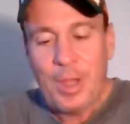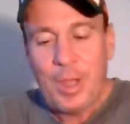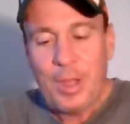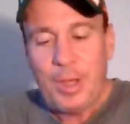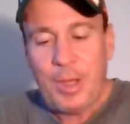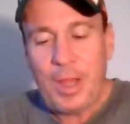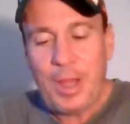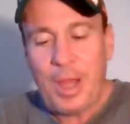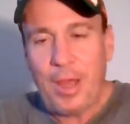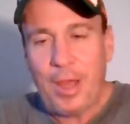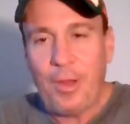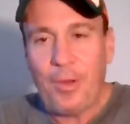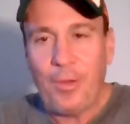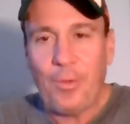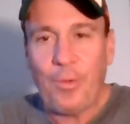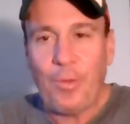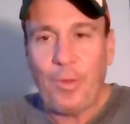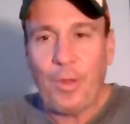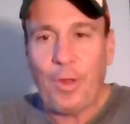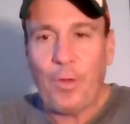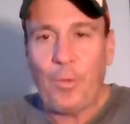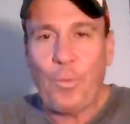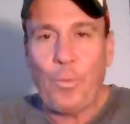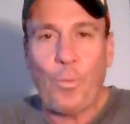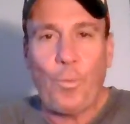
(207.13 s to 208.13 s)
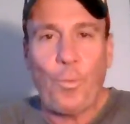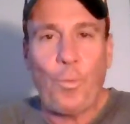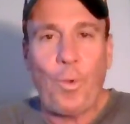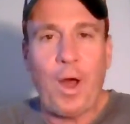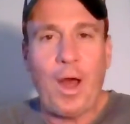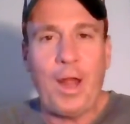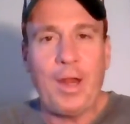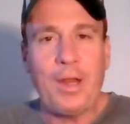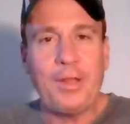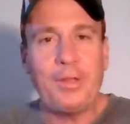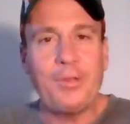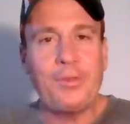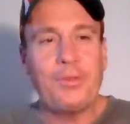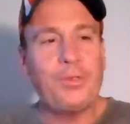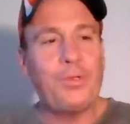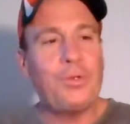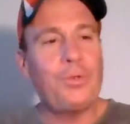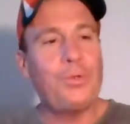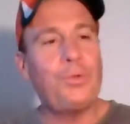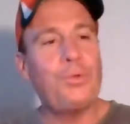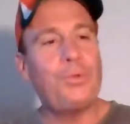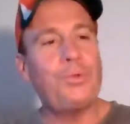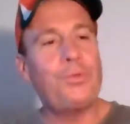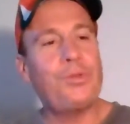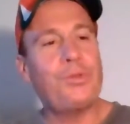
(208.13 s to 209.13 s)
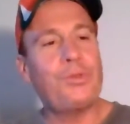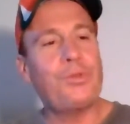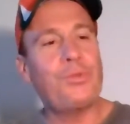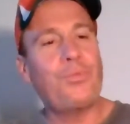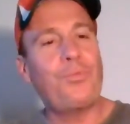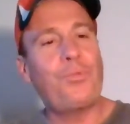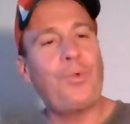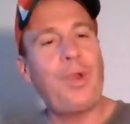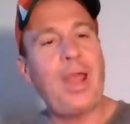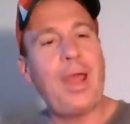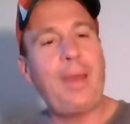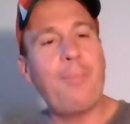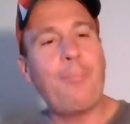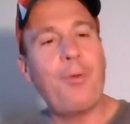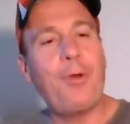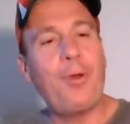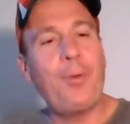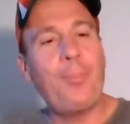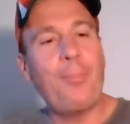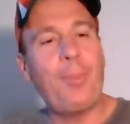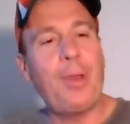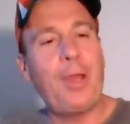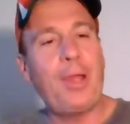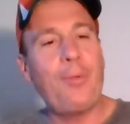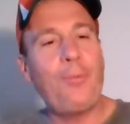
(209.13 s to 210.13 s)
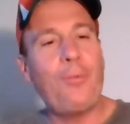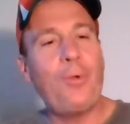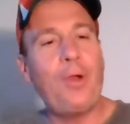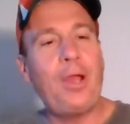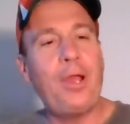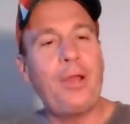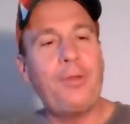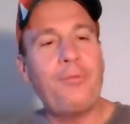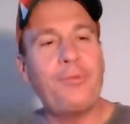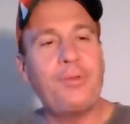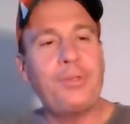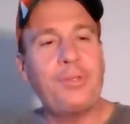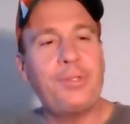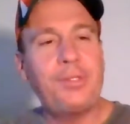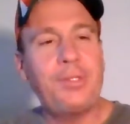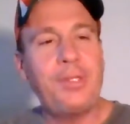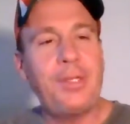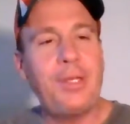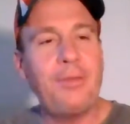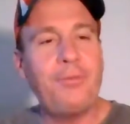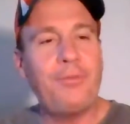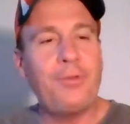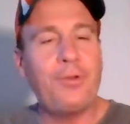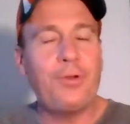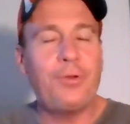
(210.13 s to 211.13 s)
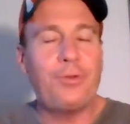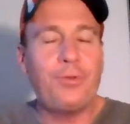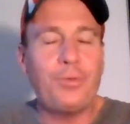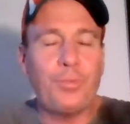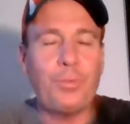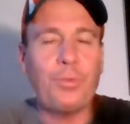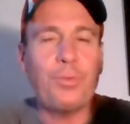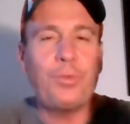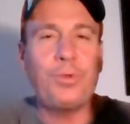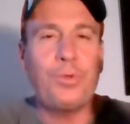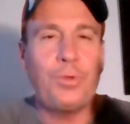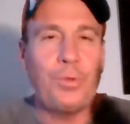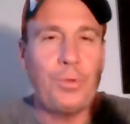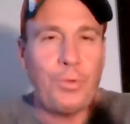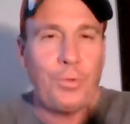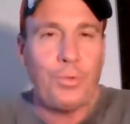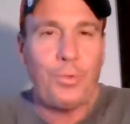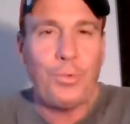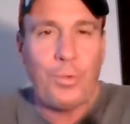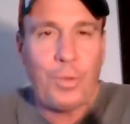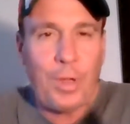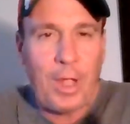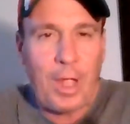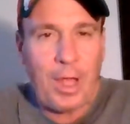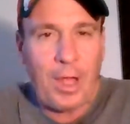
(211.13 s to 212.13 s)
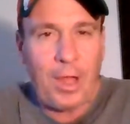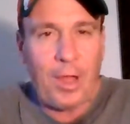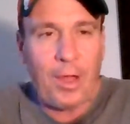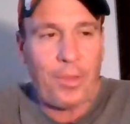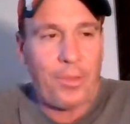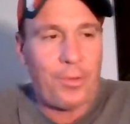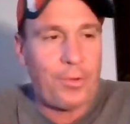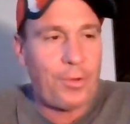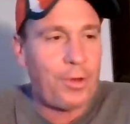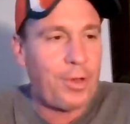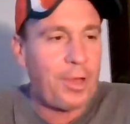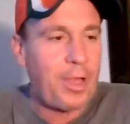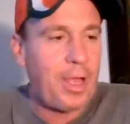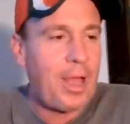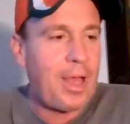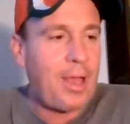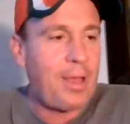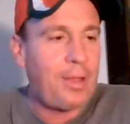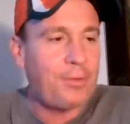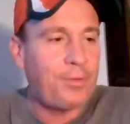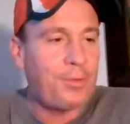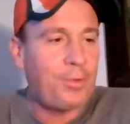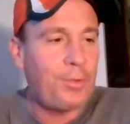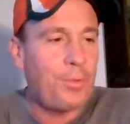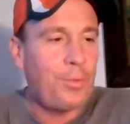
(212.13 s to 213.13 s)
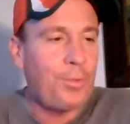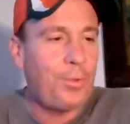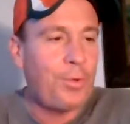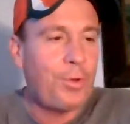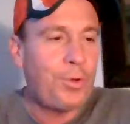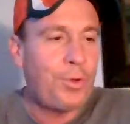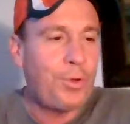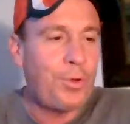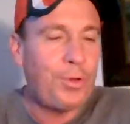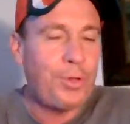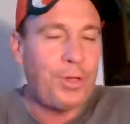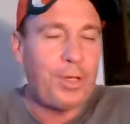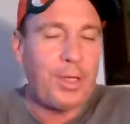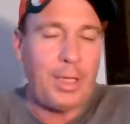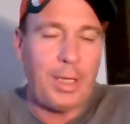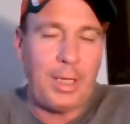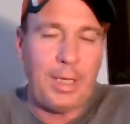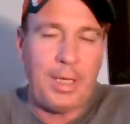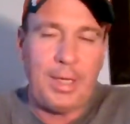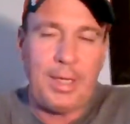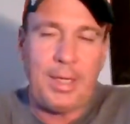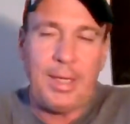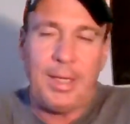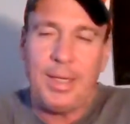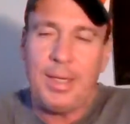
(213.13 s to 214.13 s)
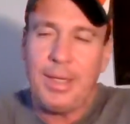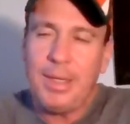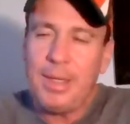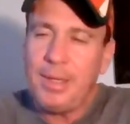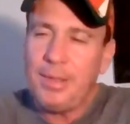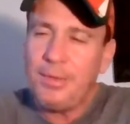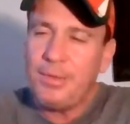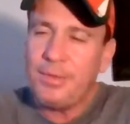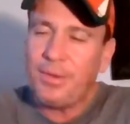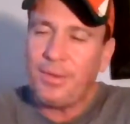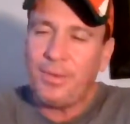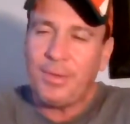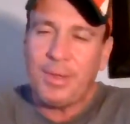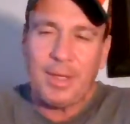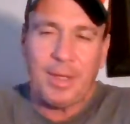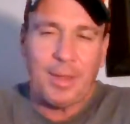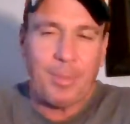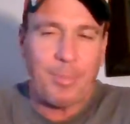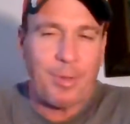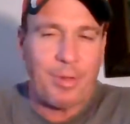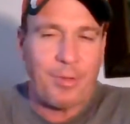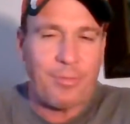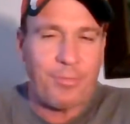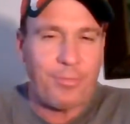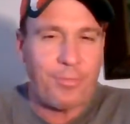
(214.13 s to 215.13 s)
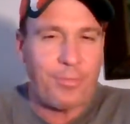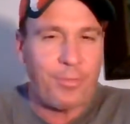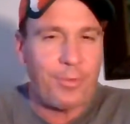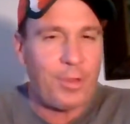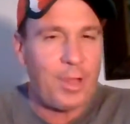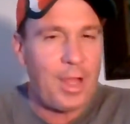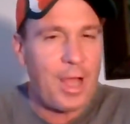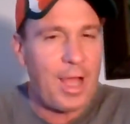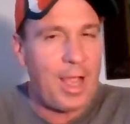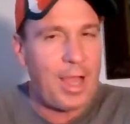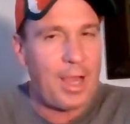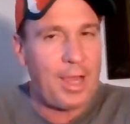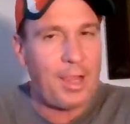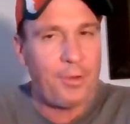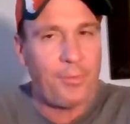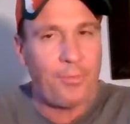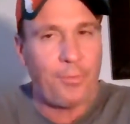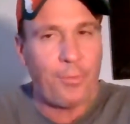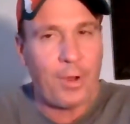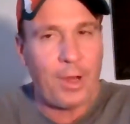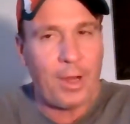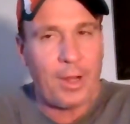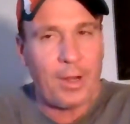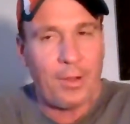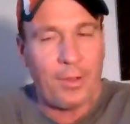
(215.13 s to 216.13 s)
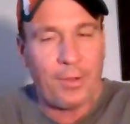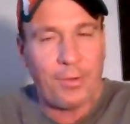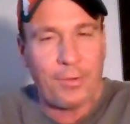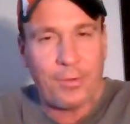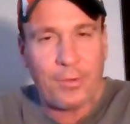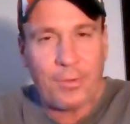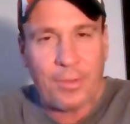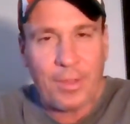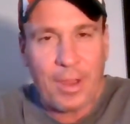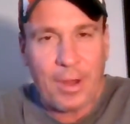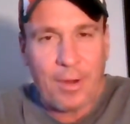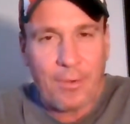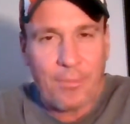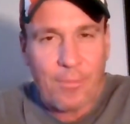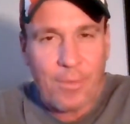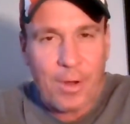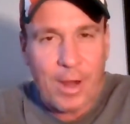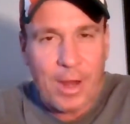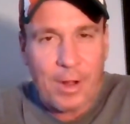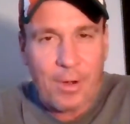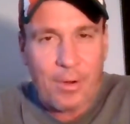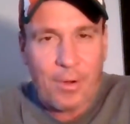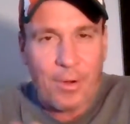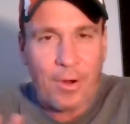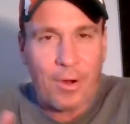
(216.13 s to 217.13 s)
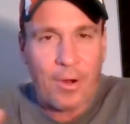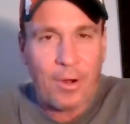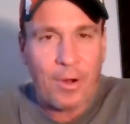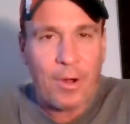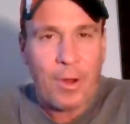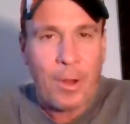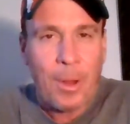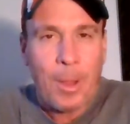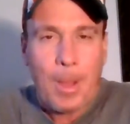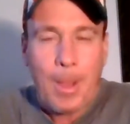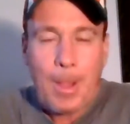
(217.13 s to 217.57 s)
Now, wanted to just wrap up my wide receivers with two other guys who could easily be flying right under that radar.